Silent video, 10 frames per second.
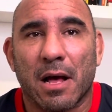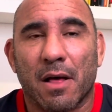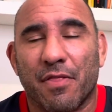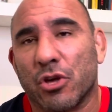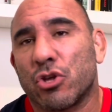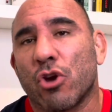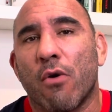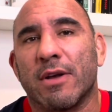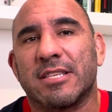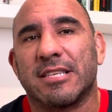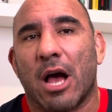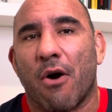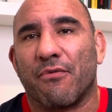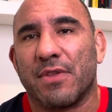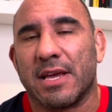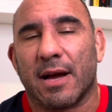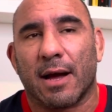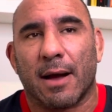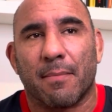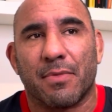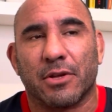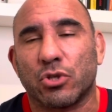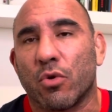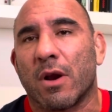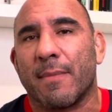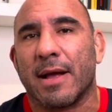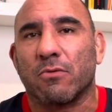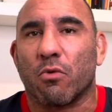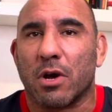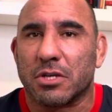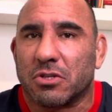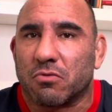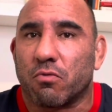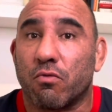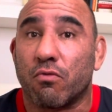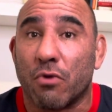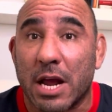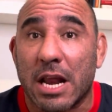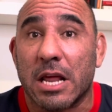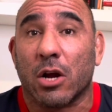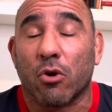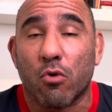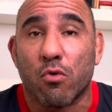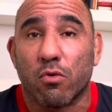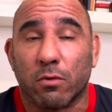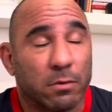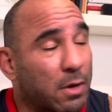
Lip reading: the show itself, the tournament was really cool.